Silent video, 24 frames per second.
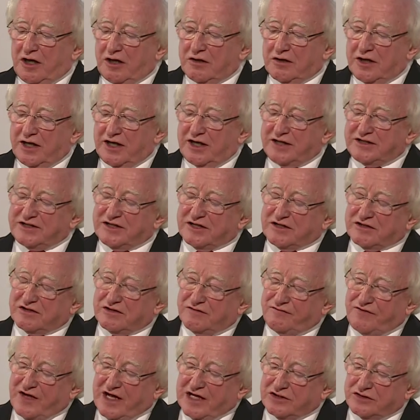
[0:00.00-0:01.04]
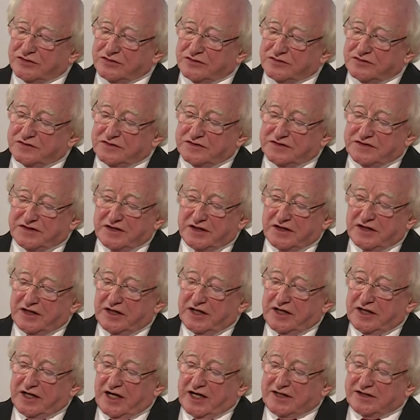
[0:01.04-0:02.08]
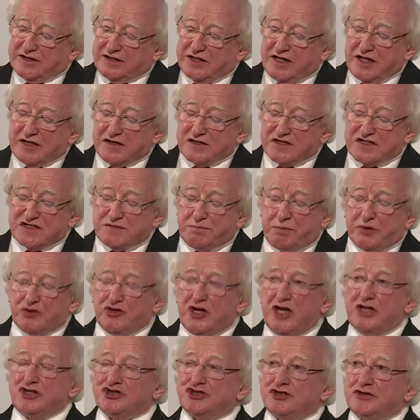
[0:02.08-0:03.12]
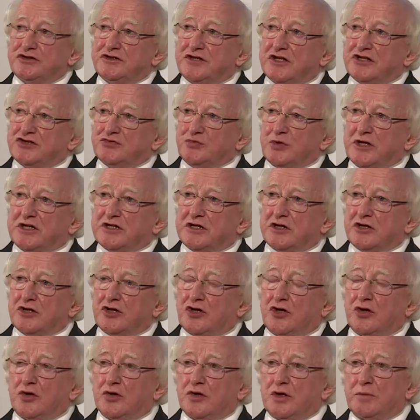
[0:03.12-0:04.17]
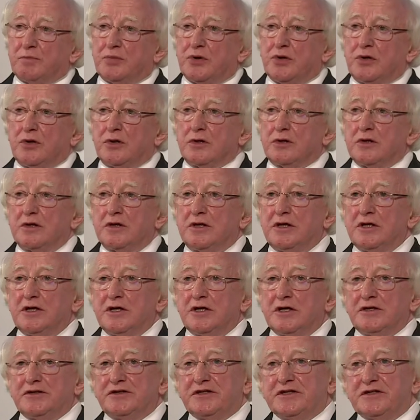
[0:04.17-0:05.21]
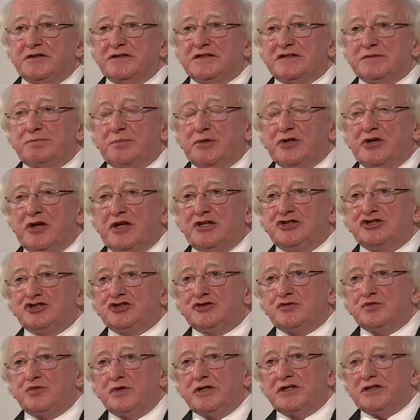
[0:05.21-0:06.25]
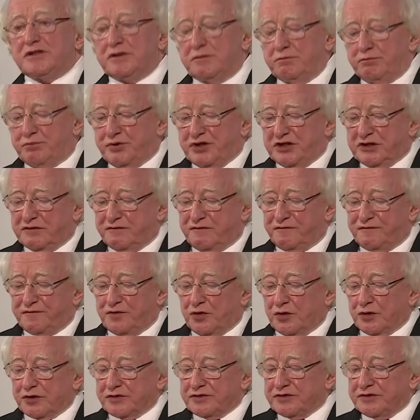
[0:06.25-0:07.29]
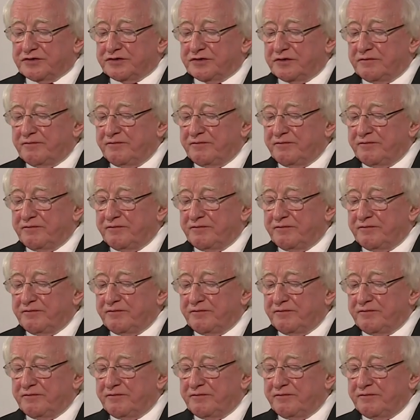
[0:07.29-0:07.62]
our ethical values, and the inspiration that we can call upon, and the inspiration we can bring forth.